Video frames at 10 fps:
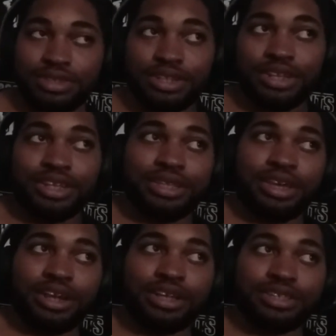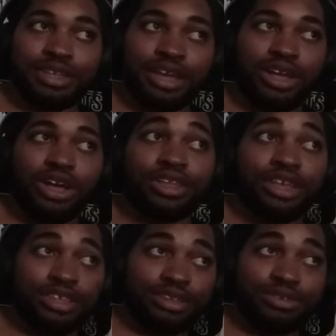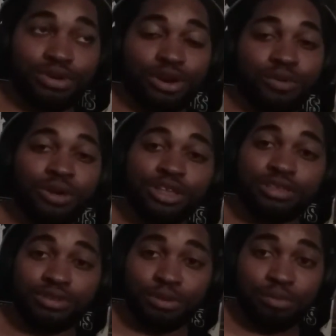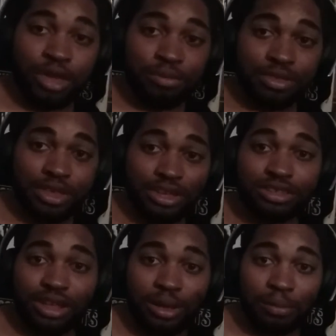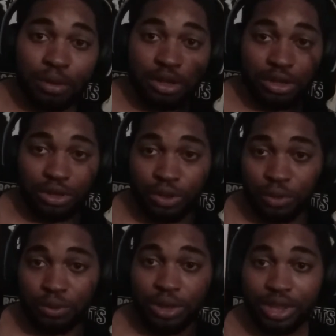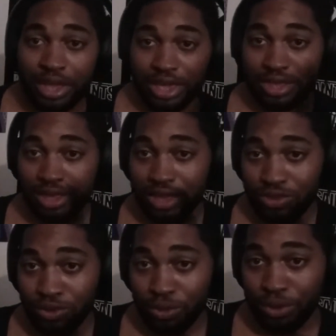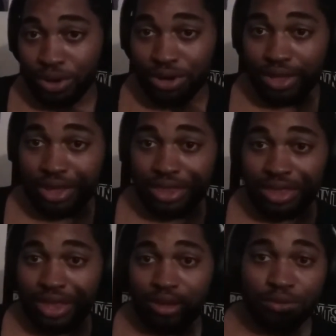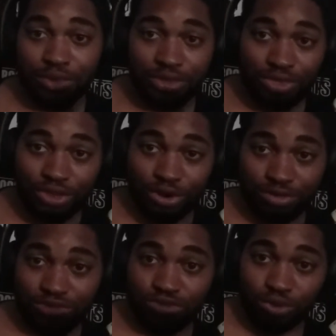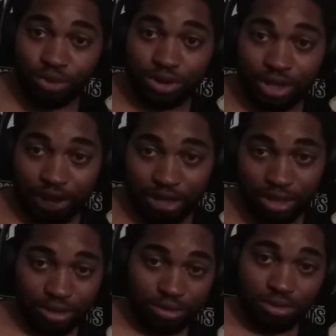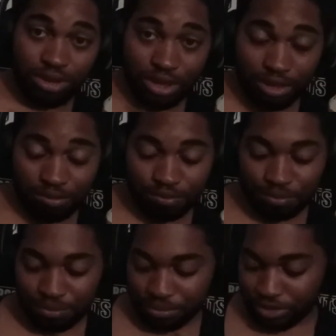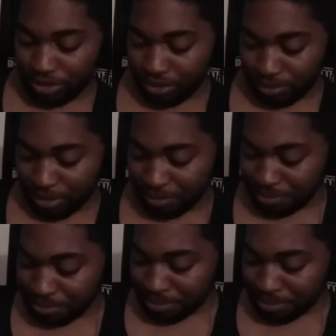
seen it and I was like, oh, that's the sword I want. So maybe next time I could go and I get that sword, and then that will be the third sword that I get. Excuse me.